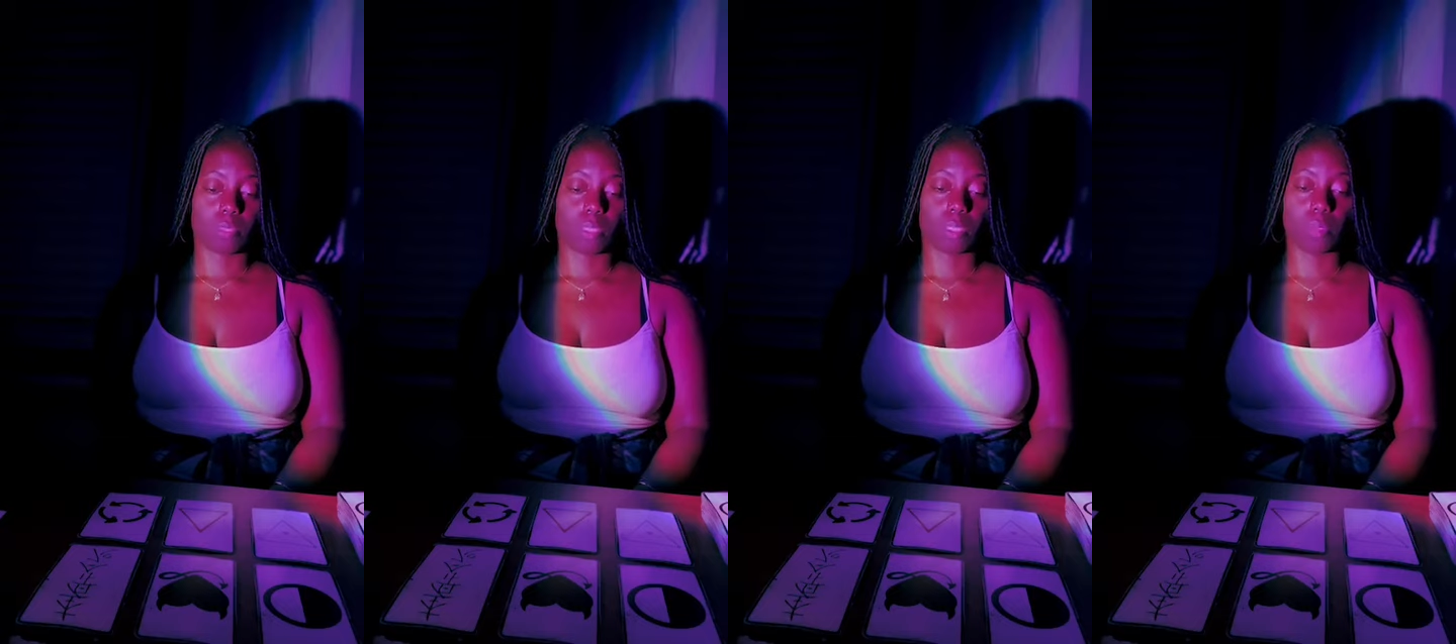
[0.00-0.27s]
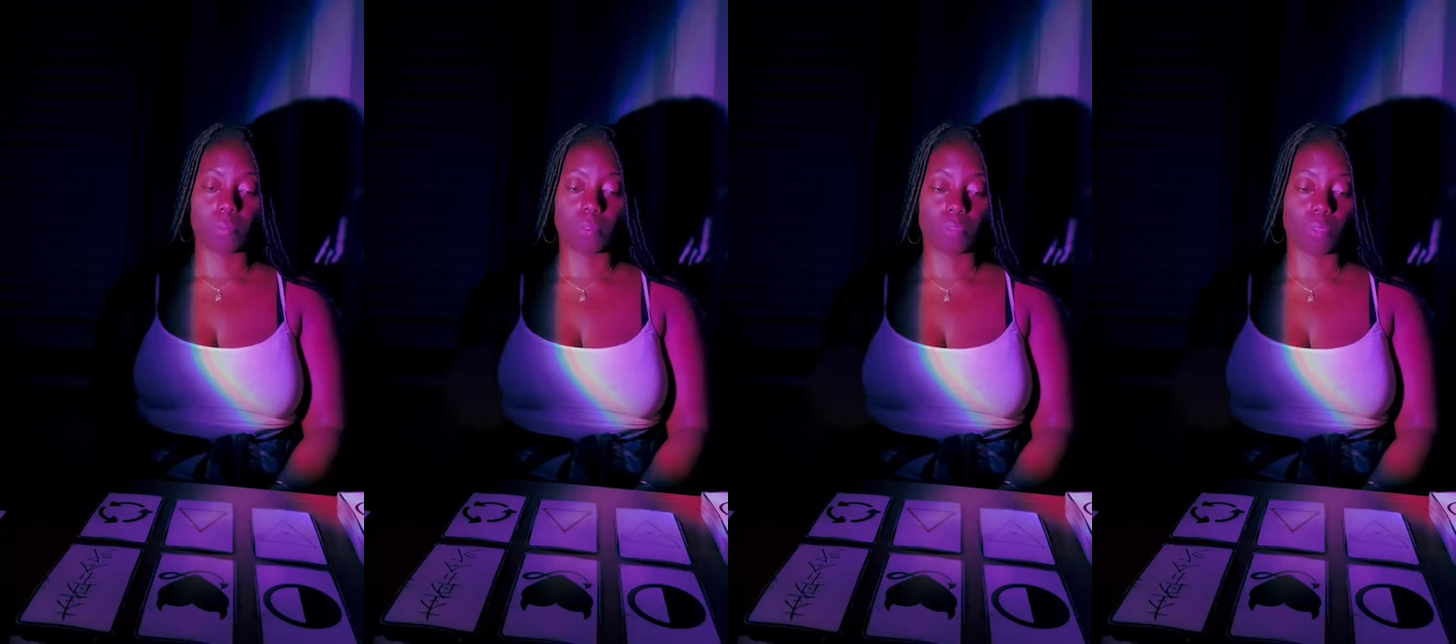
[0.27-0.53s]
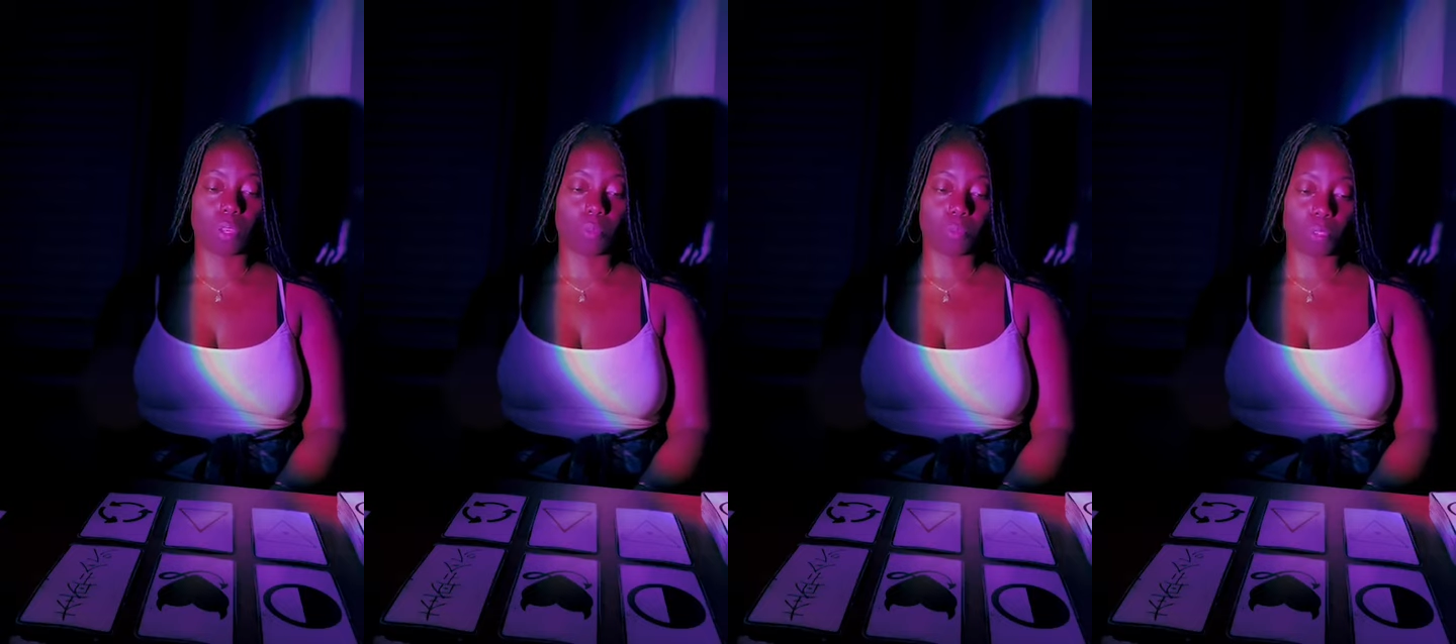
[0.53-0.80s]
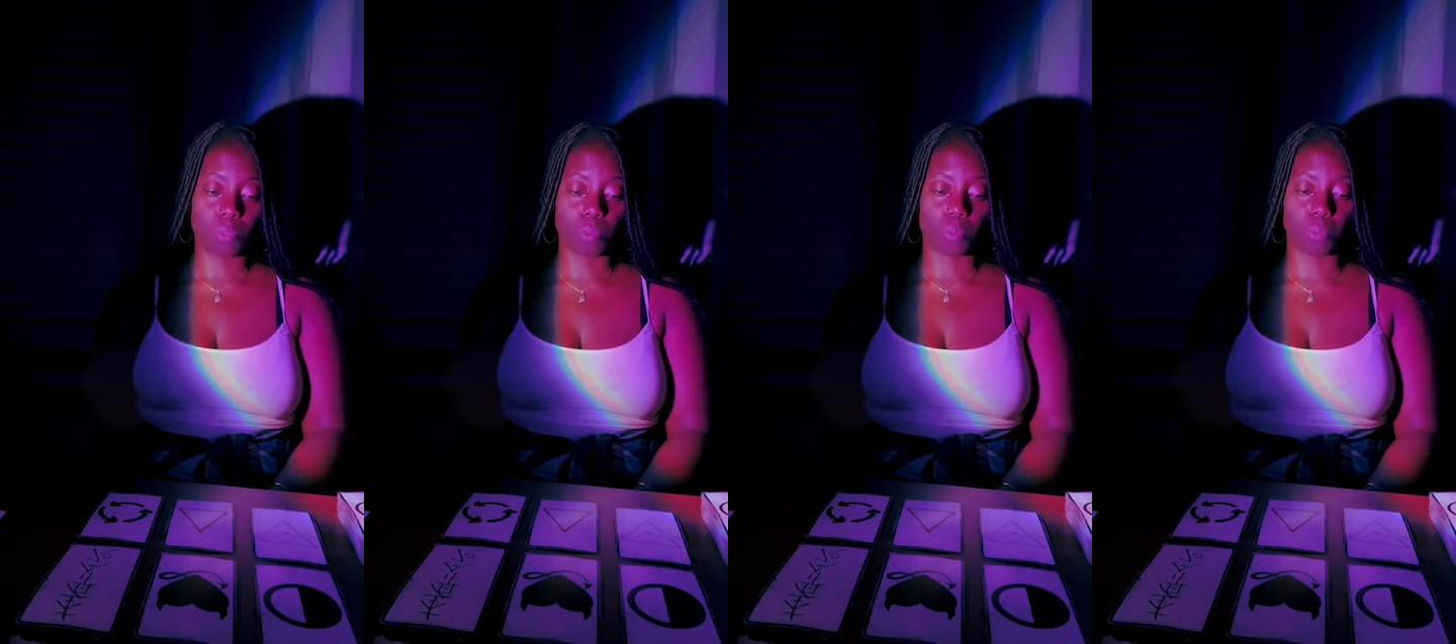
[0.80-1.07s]
Some of you
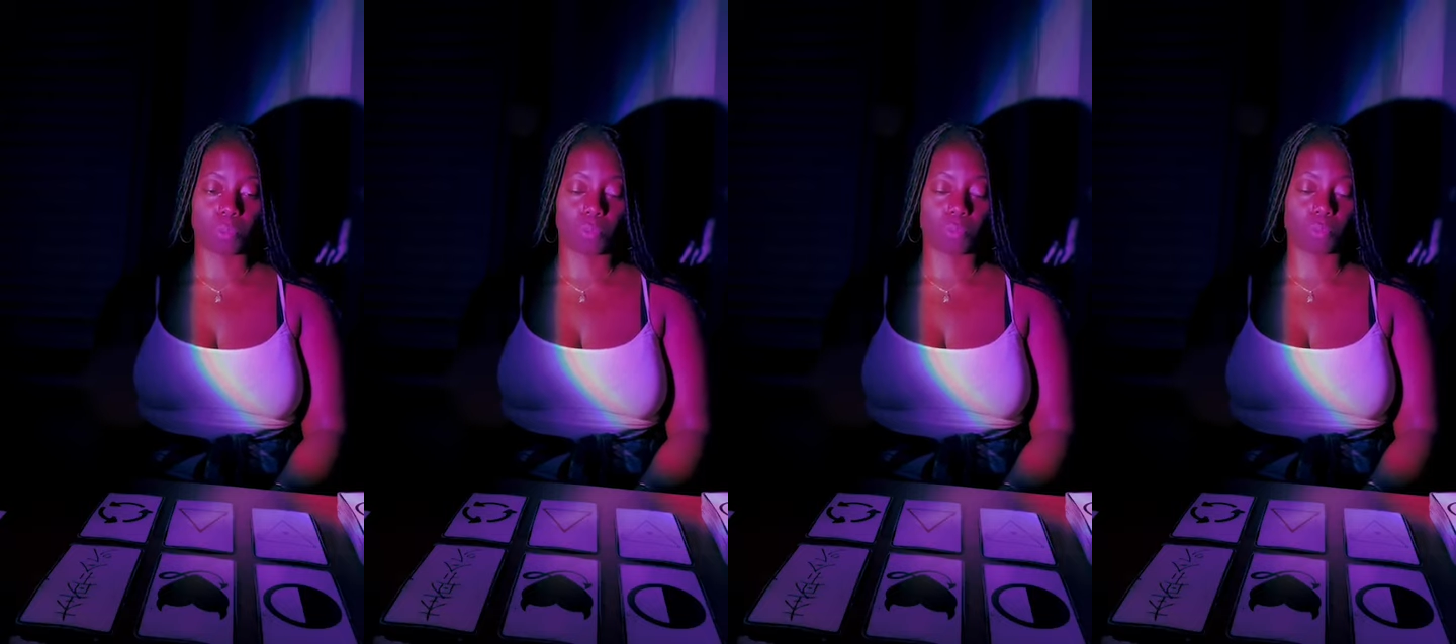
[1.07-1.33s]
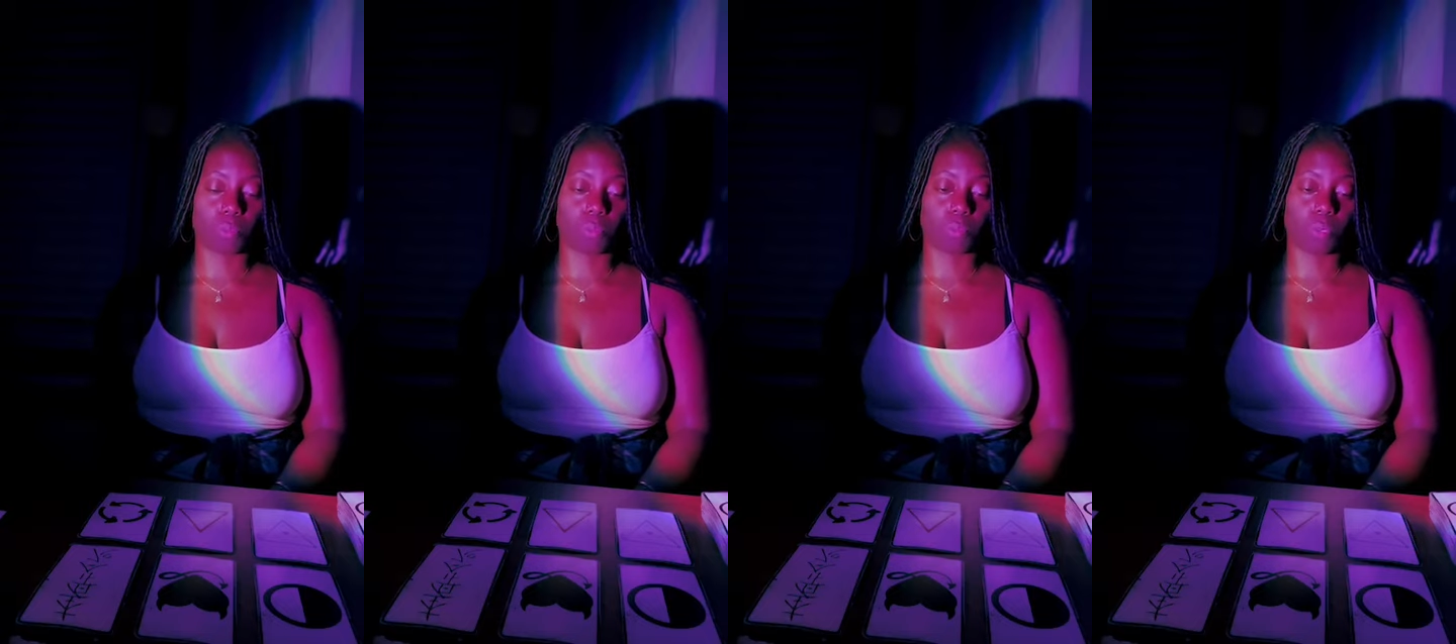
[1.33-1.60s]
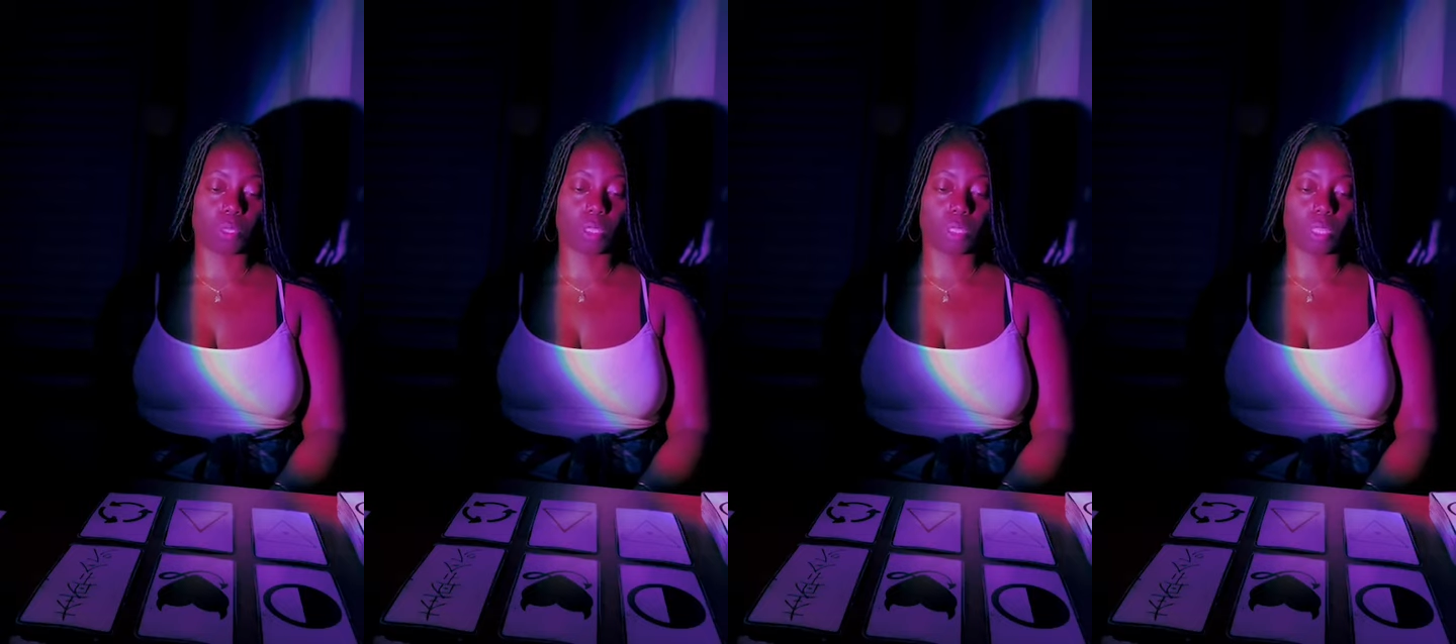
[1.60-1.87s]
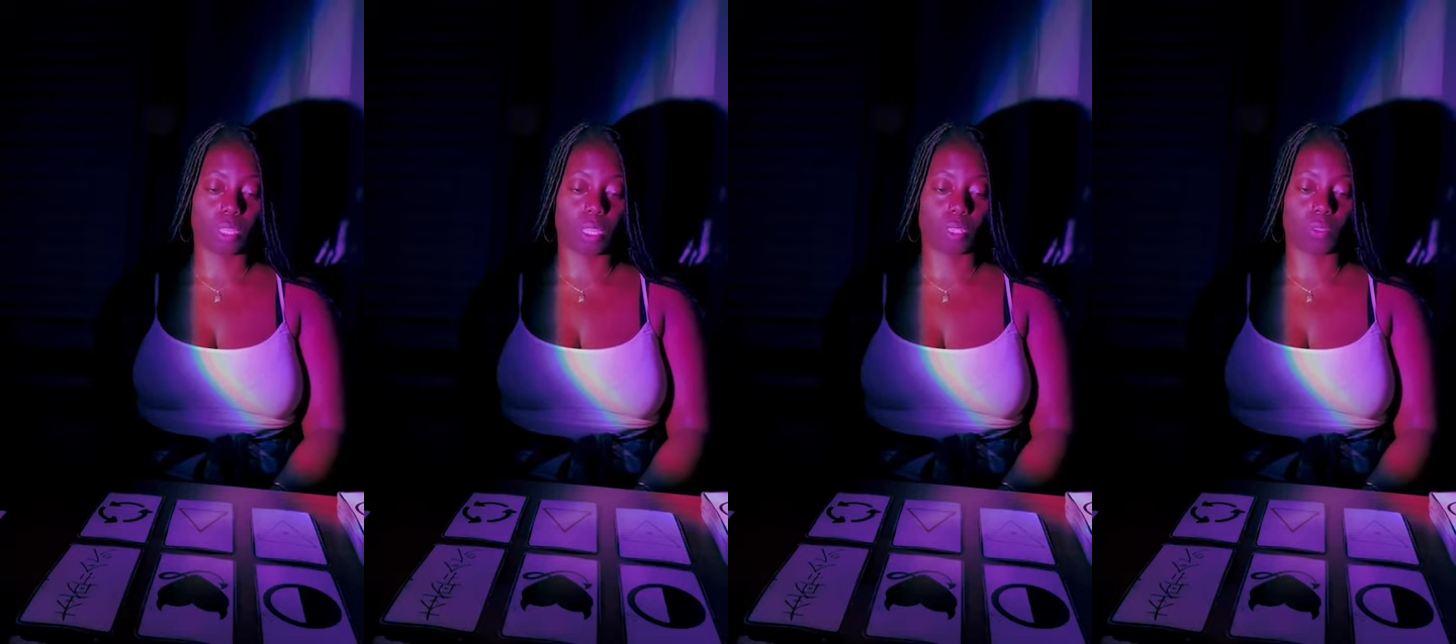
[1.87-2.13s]
have multiple, but
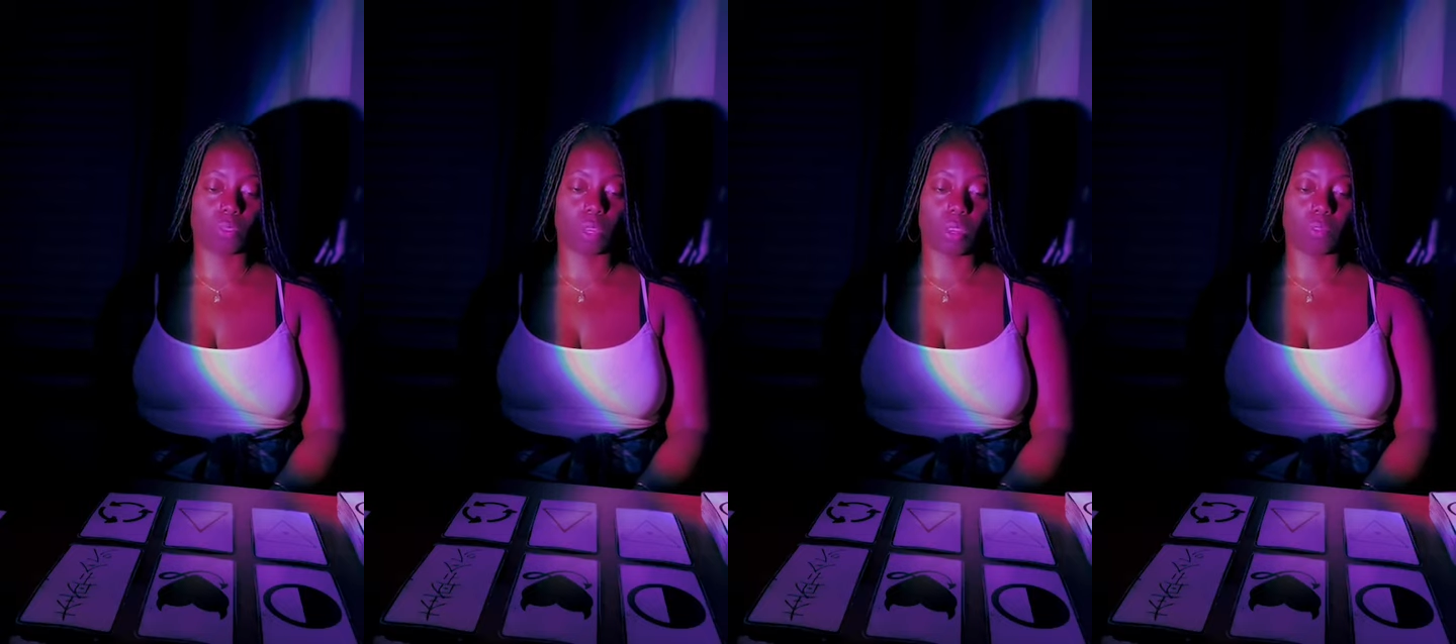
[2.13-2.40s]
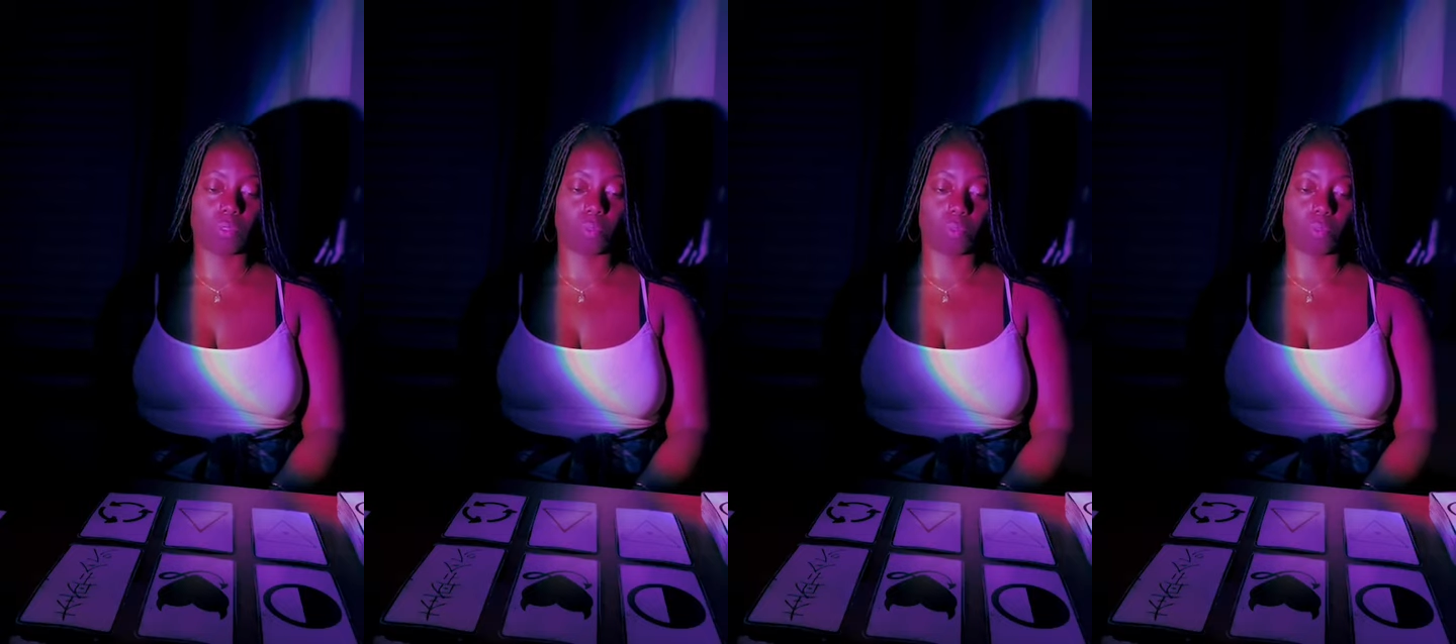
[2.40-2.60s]
it's like you have